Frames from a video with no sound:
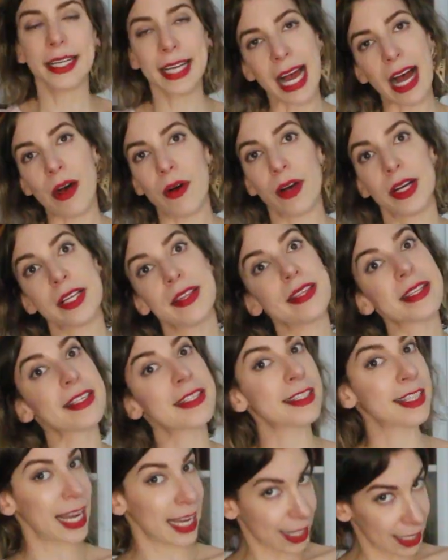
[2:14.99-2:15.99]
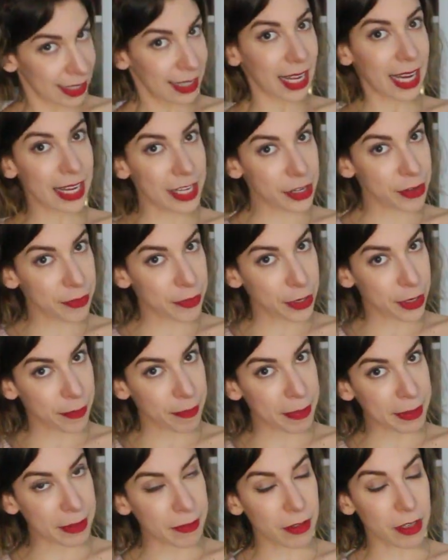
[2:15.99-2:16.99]
Now, in the second line of
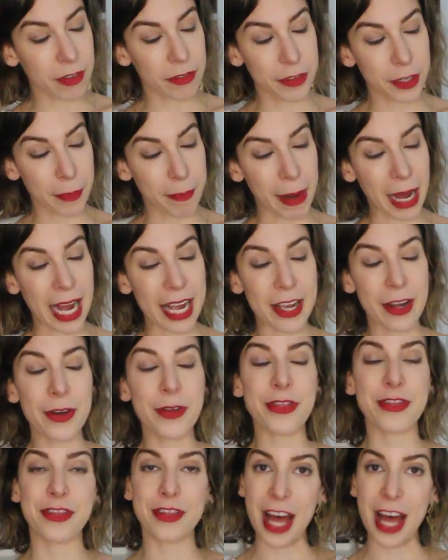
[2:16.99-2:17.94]
your bio,